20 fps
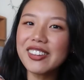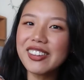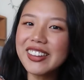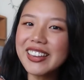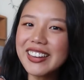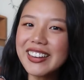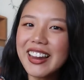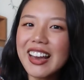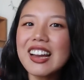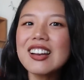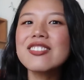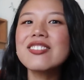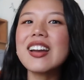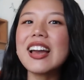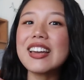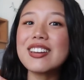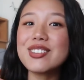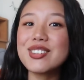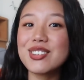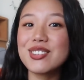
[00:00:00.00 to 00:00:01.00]
Oddly enough,
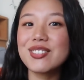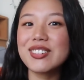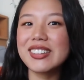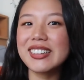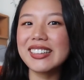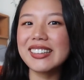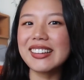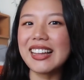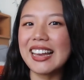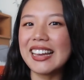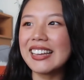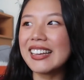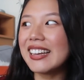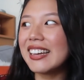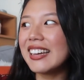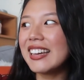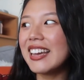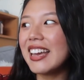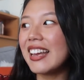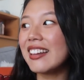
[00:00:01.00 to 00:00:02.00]
I do really like
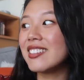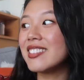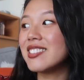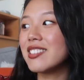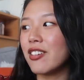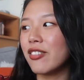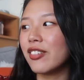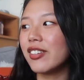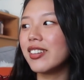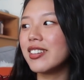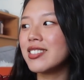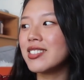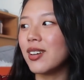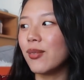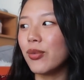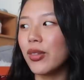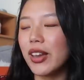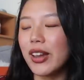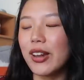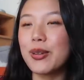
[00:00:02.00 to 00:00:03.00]
it. It's definitely
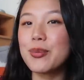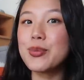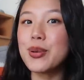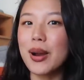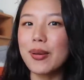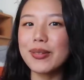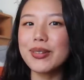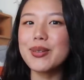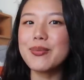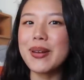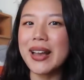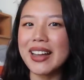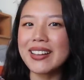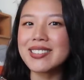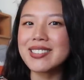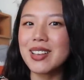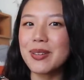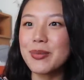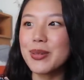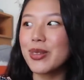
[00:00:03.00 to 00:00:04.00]
something I'd probably
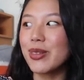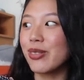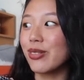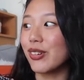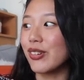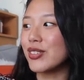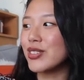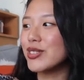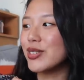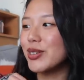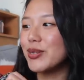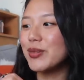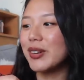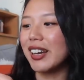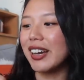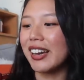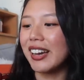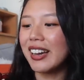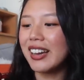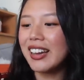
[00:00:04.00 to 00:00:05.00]
pass up in the thrift store,
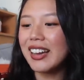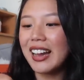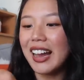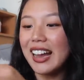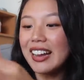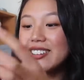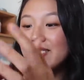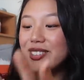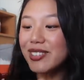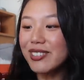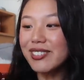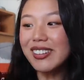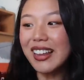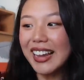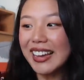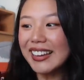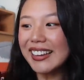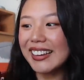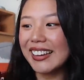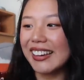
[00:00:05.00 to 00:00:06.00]
but I do
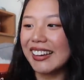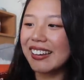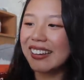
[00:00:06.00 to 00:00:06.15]
like